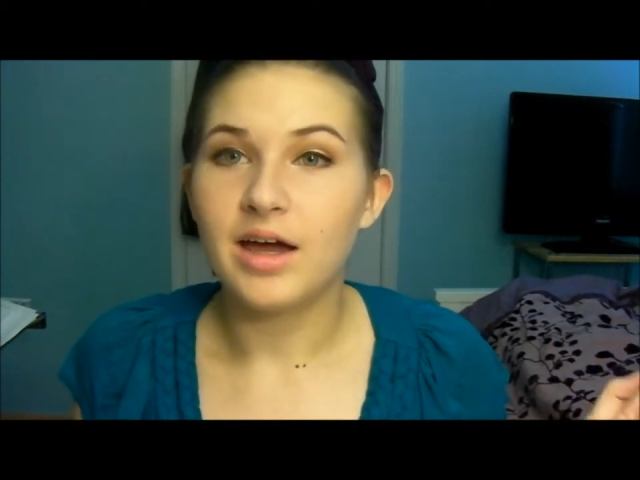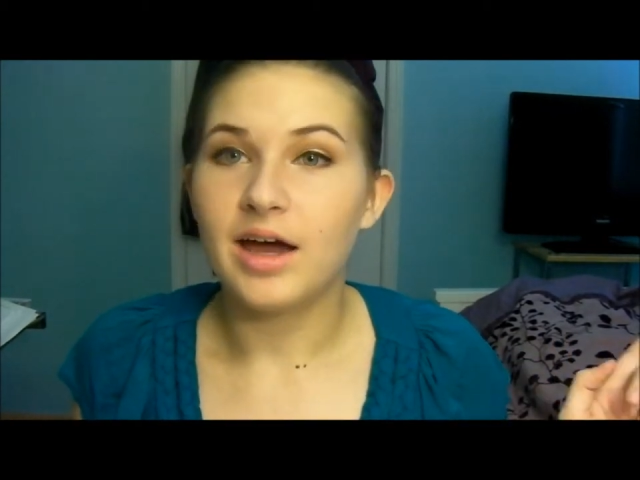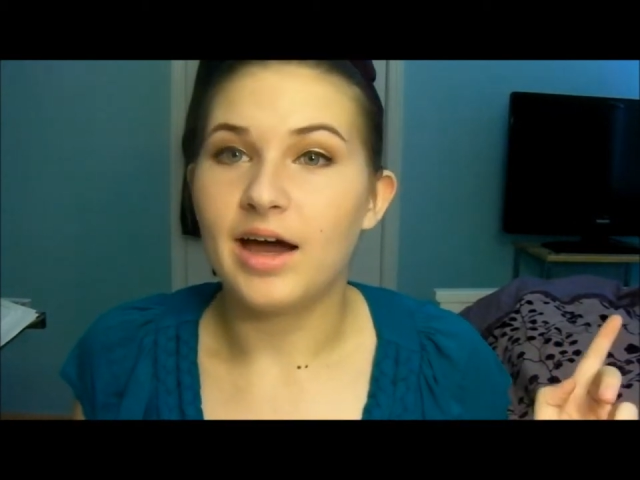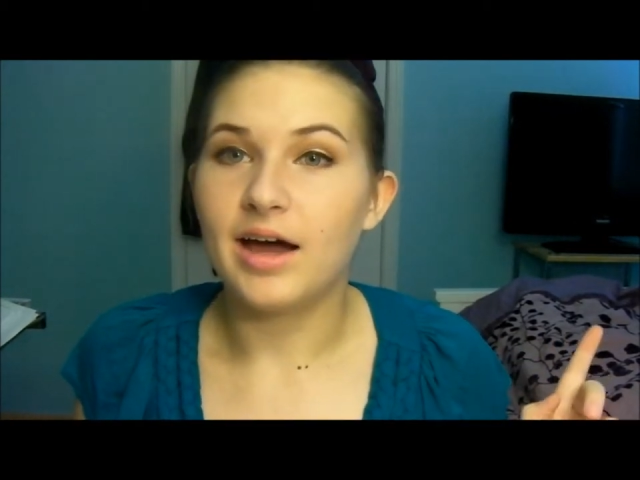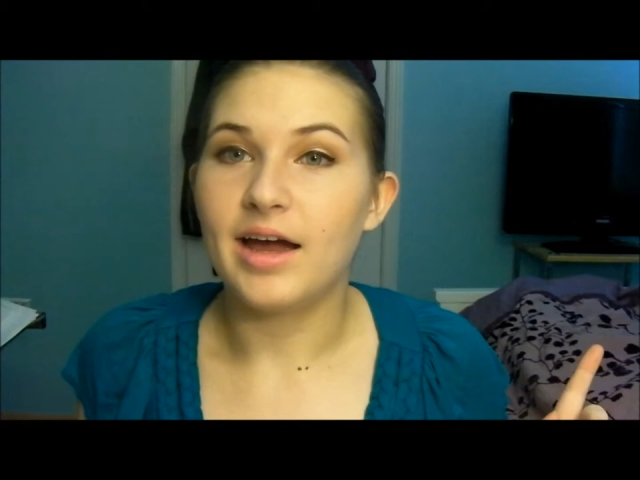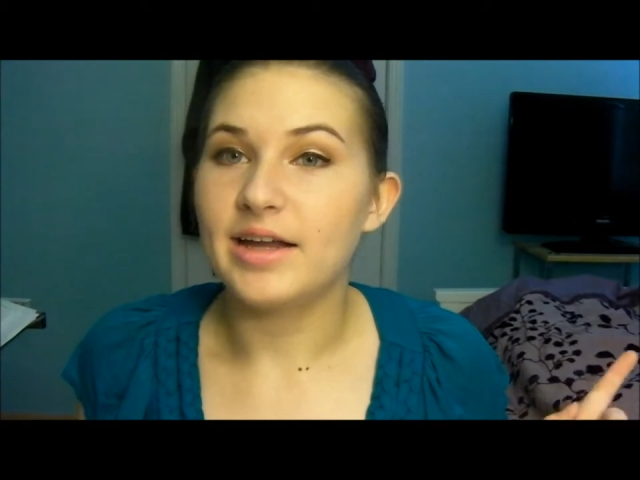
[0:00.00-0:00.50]

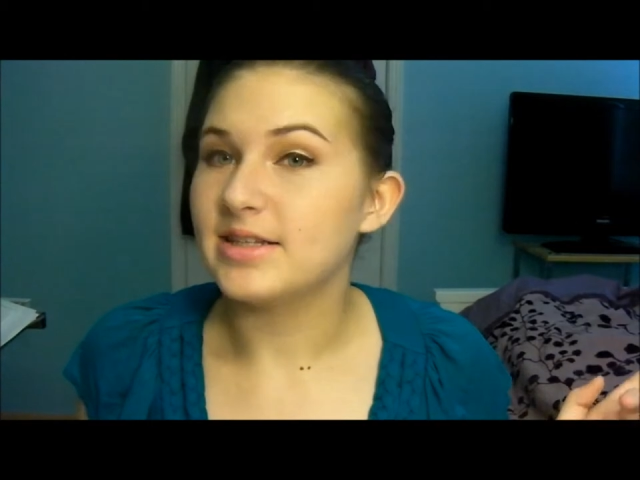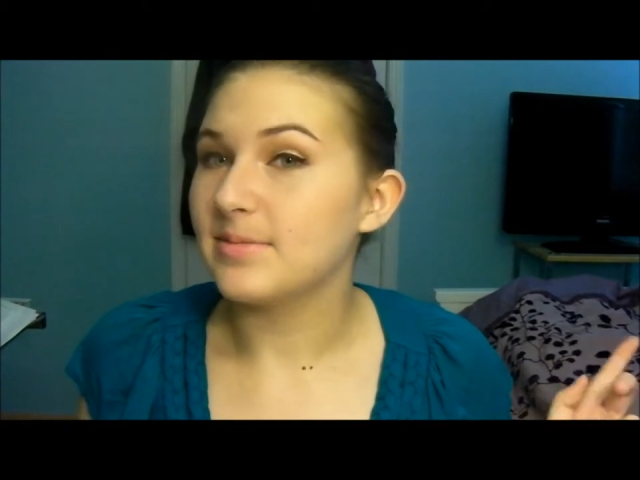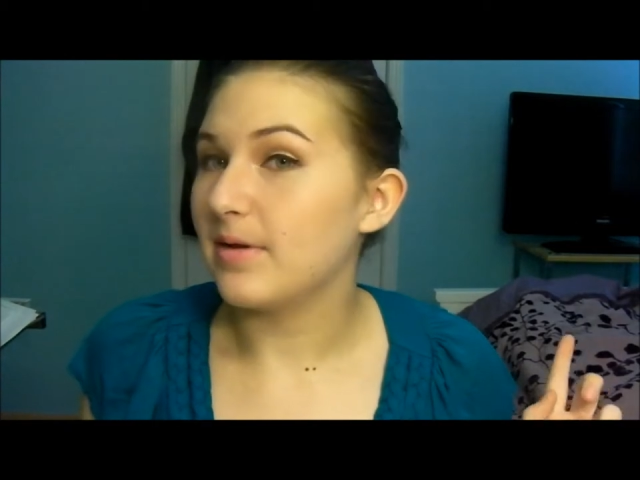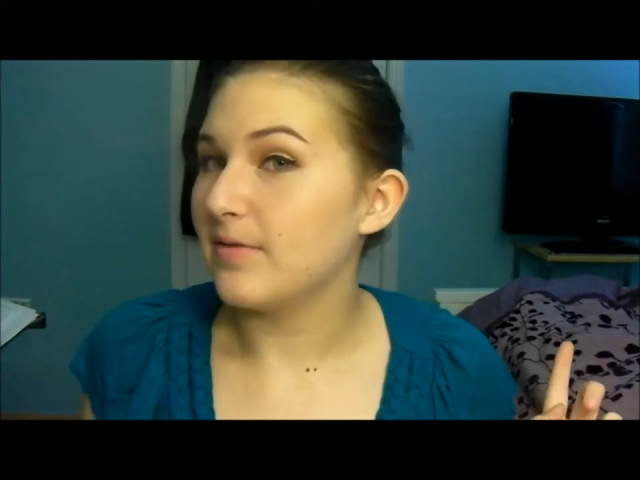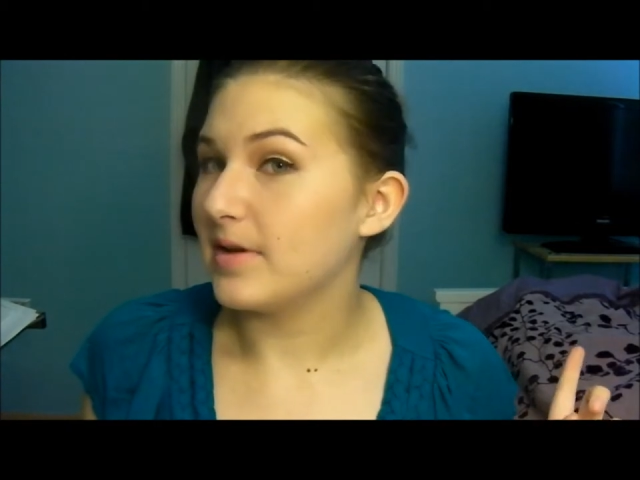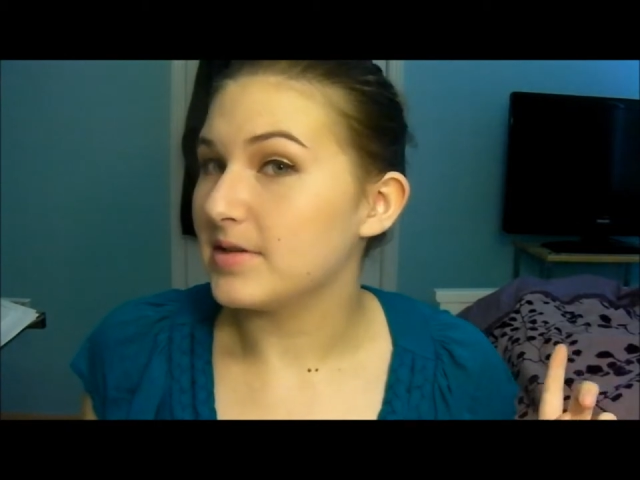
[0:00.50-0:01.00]
Uh, I did
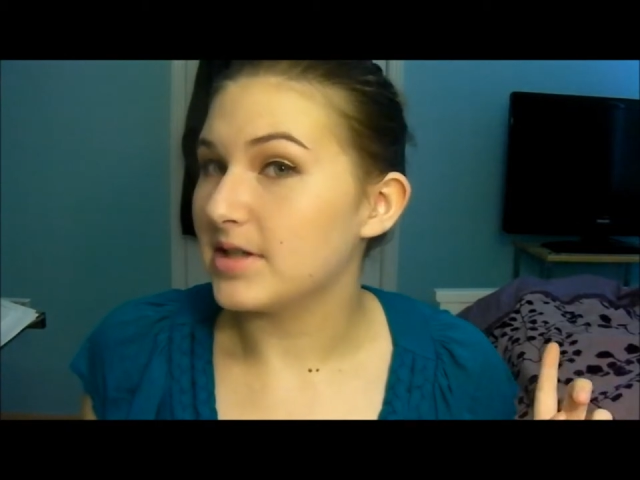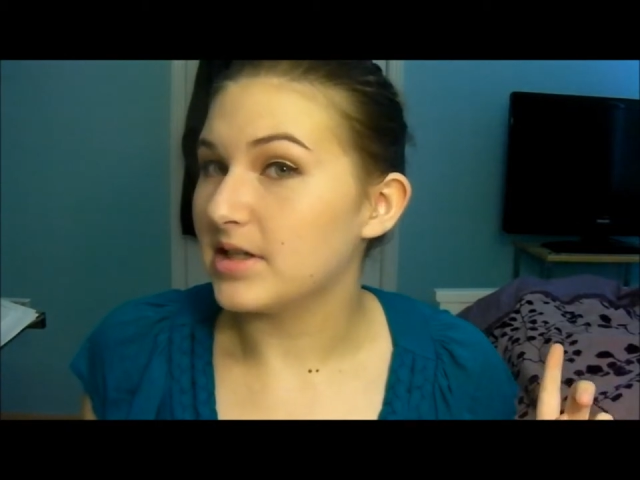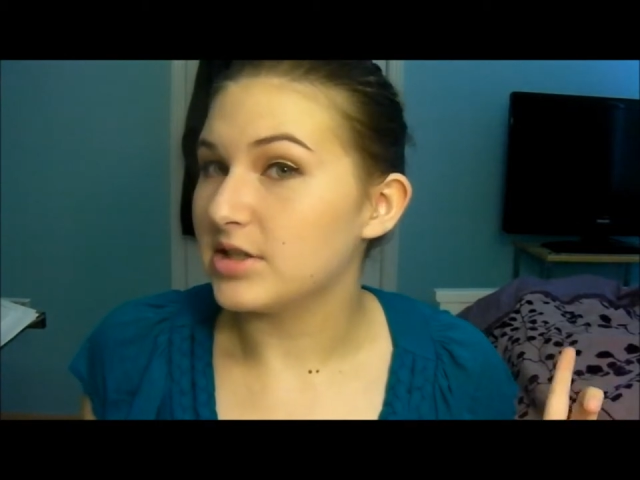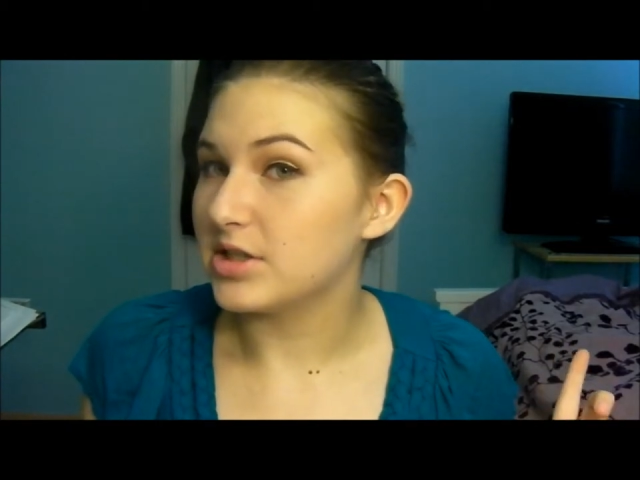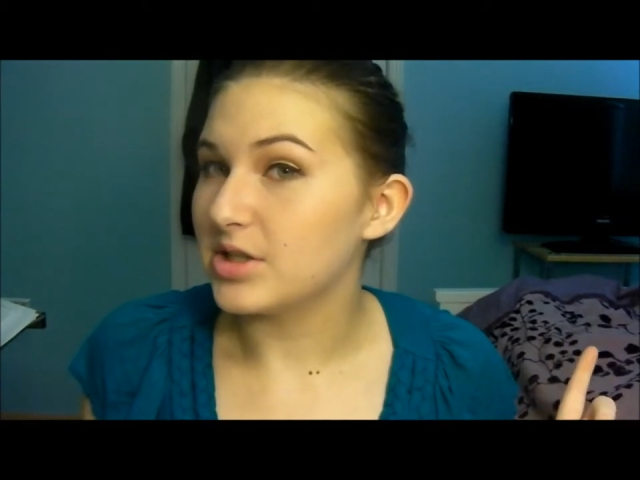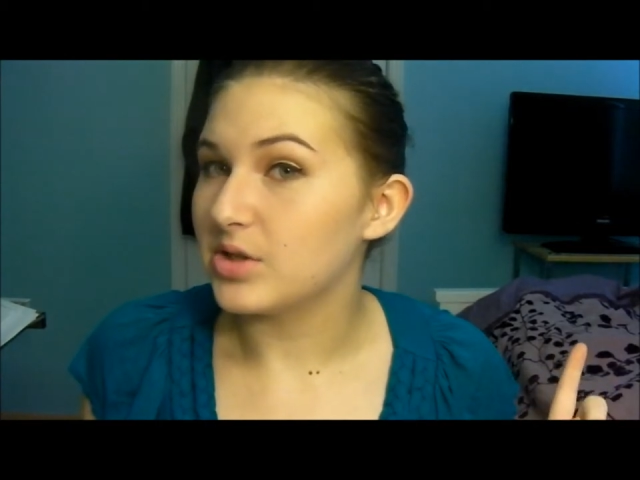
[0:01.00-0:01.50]
my
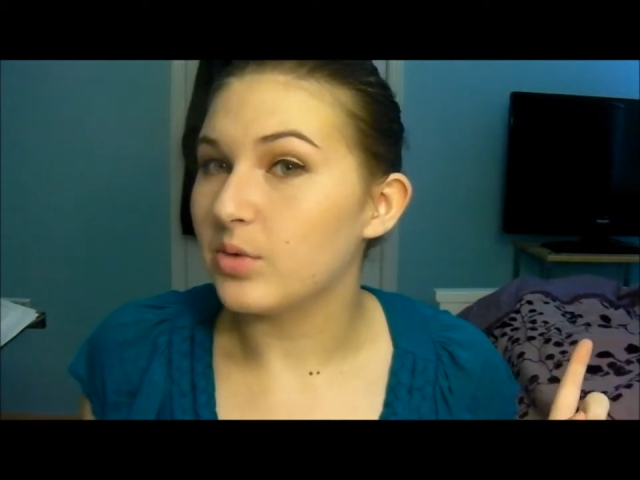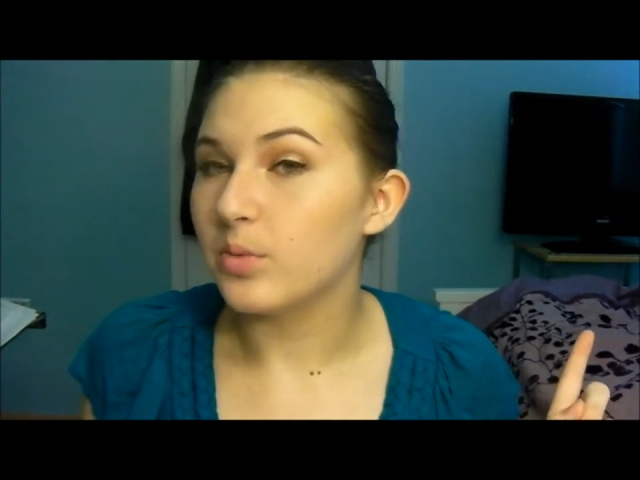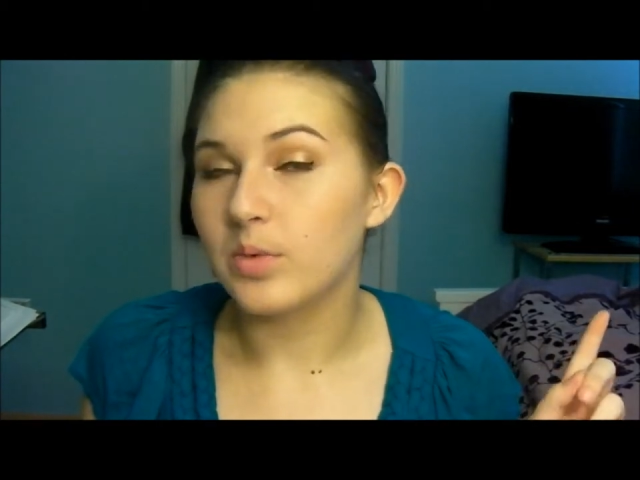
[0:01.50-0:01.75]
foundation